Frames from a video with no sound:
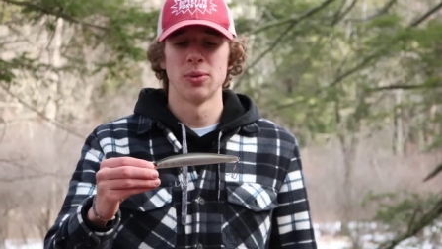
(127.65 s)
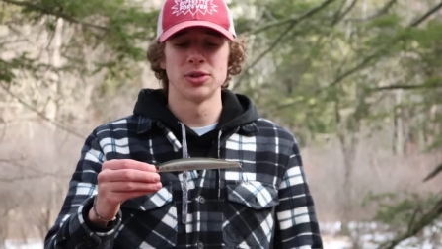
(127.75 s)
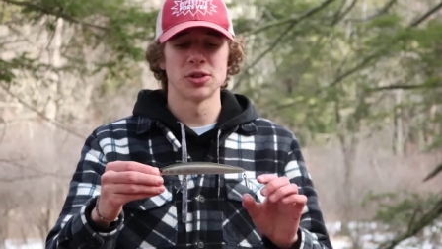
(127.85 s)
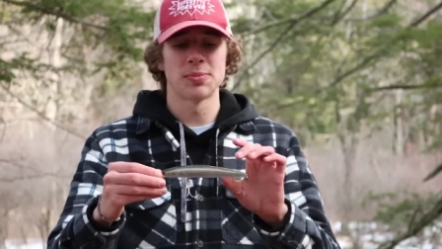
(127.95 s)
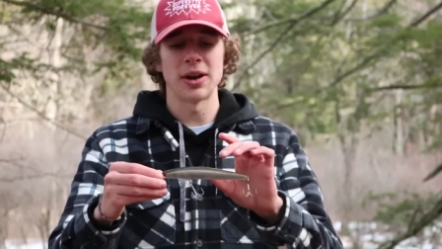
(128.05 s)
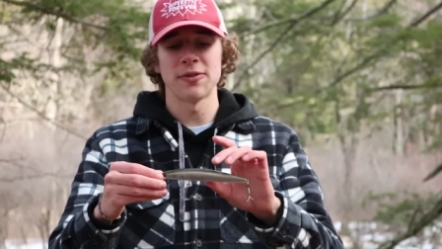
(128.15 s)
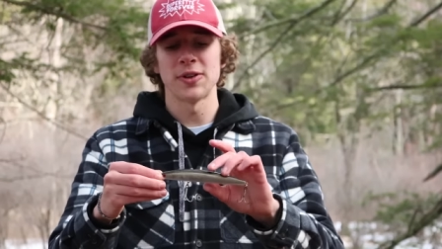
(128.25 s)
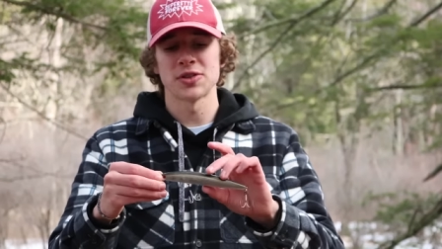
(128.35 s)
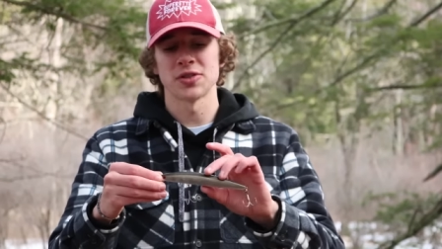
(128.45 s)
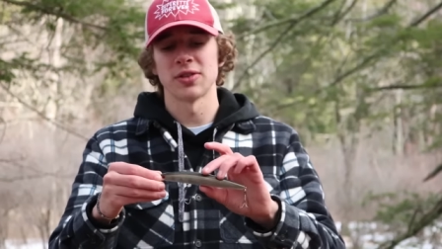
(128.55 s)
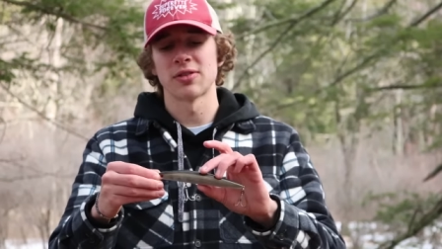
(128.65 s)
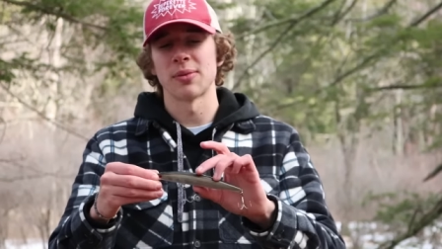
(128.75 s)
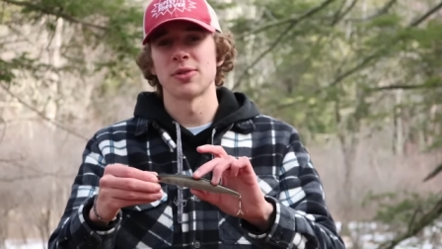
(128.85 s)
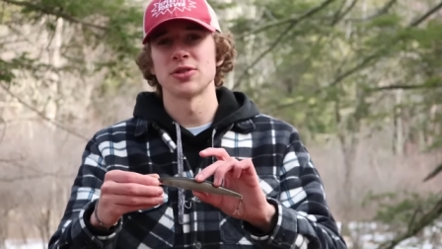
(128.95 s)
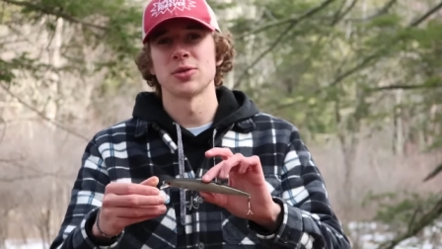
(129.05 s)
which is beneficial in
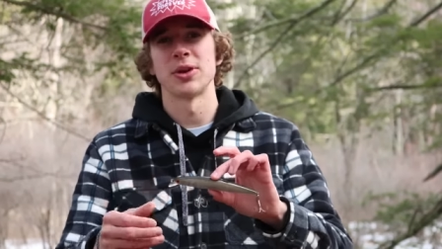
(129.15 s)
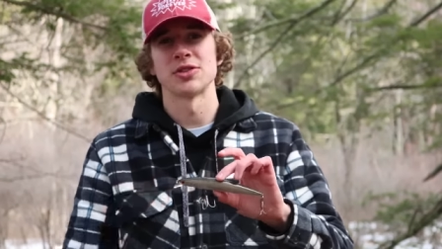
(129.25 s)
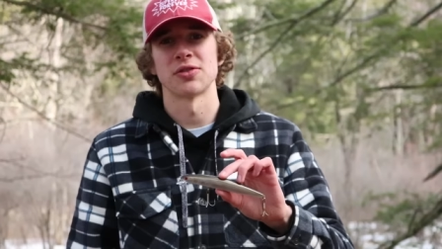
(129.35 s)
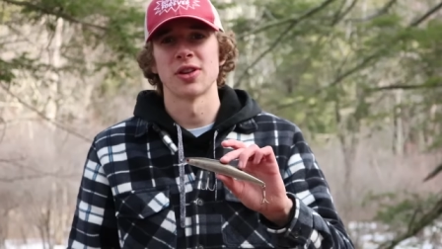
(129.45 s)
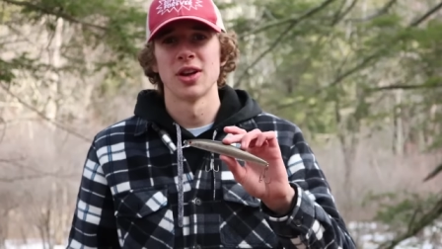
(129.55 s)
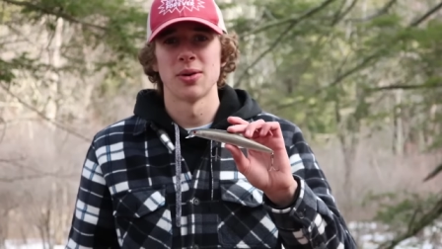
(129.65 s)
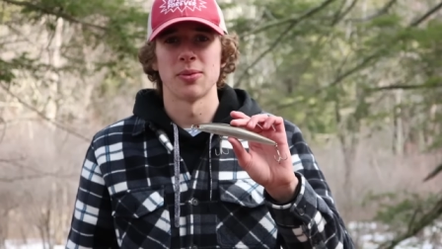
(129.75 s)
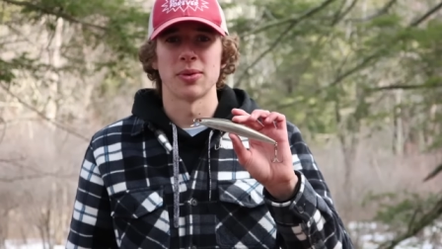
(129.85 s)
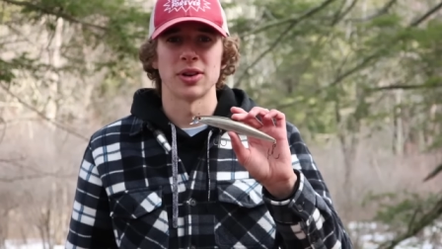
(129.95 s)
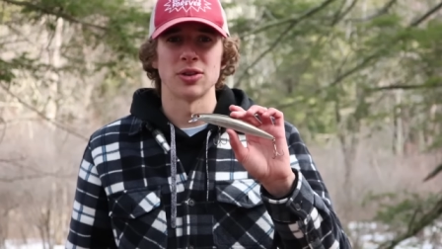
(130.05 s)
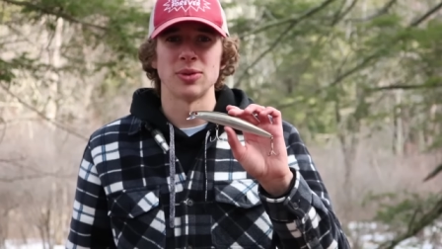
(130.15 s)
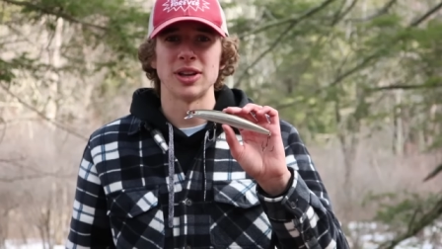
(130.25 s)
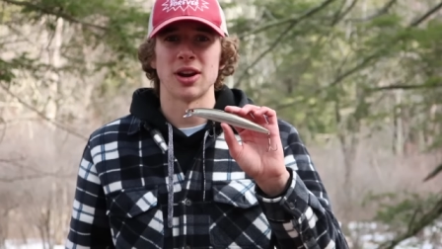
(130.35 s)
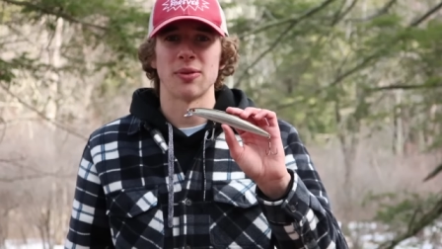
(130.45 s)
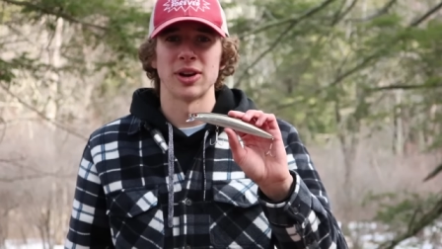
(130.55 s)
some situations when you
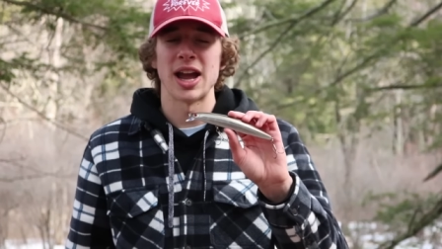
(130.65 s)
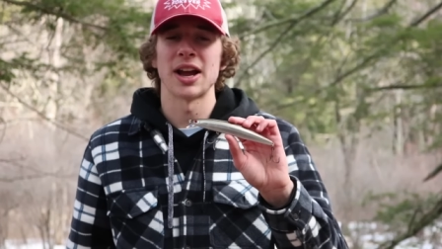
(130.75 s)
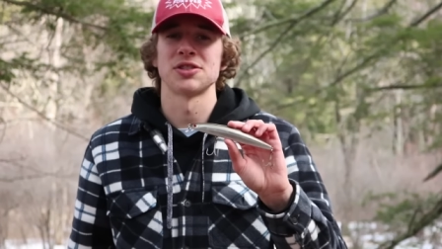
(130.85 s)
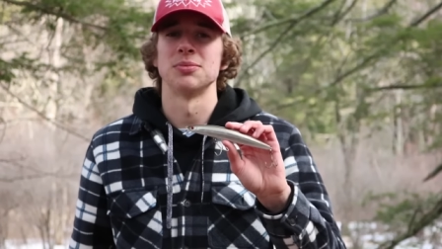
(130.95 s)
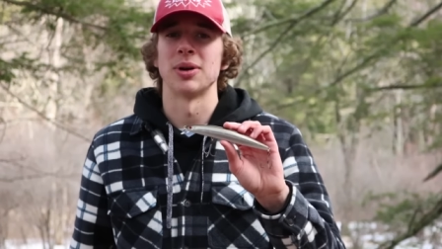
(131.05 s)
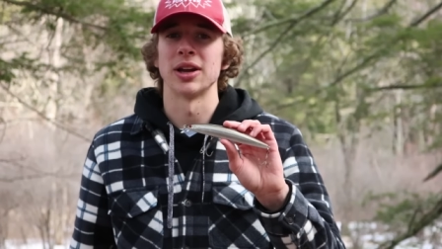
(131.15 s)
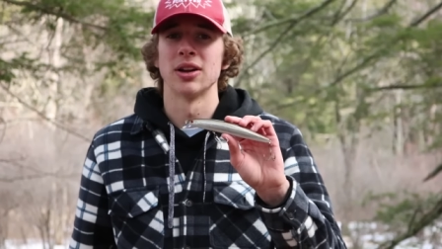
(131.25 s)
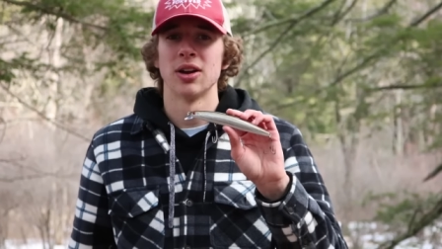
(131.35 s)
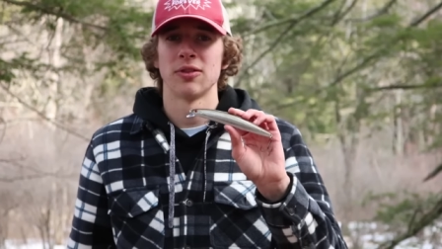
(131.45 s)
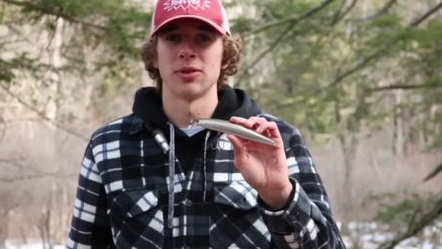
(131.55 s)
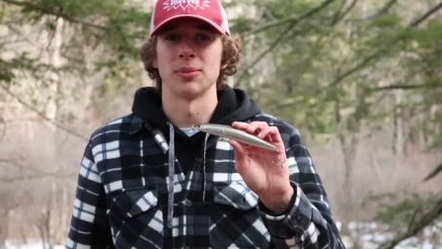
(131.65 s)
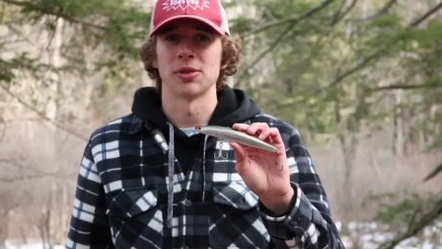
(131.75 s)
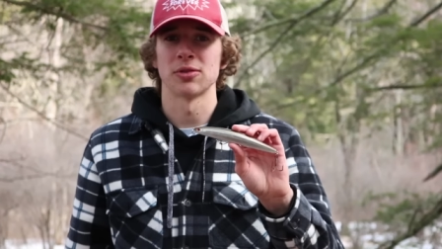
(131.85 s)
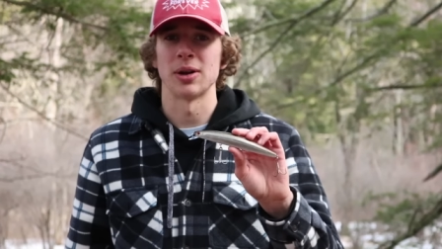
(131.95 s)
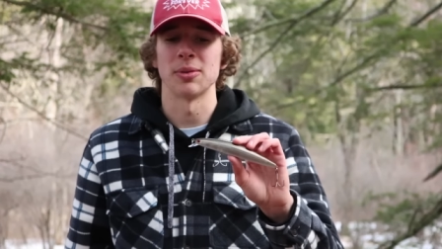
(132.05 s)
need a reaction bite from the
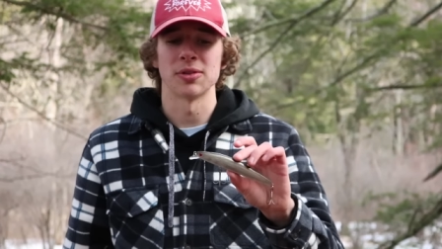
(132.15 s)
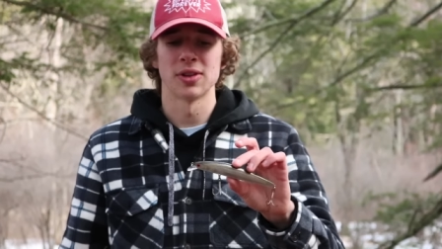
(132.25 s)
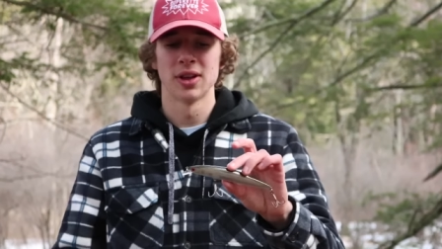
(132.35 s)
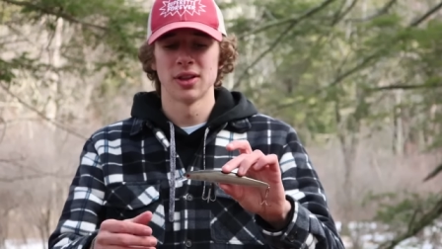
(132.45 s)
stripers.